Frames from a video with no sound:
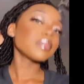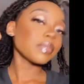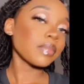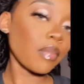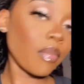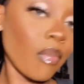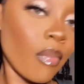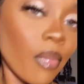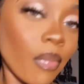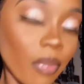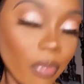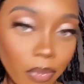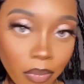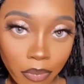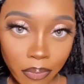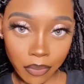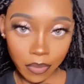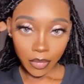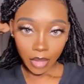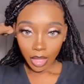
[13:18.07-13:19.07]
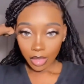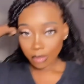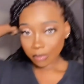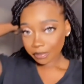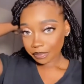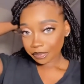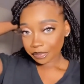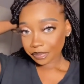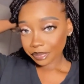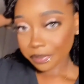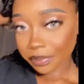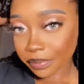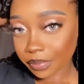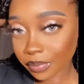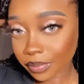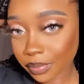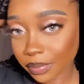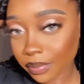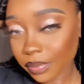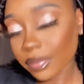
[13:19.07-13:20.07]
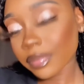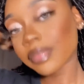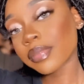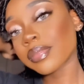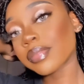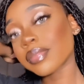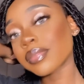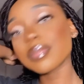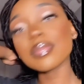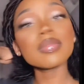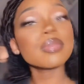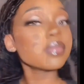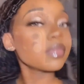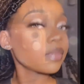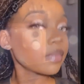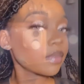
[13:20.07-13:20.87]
comment, and subscribe. Also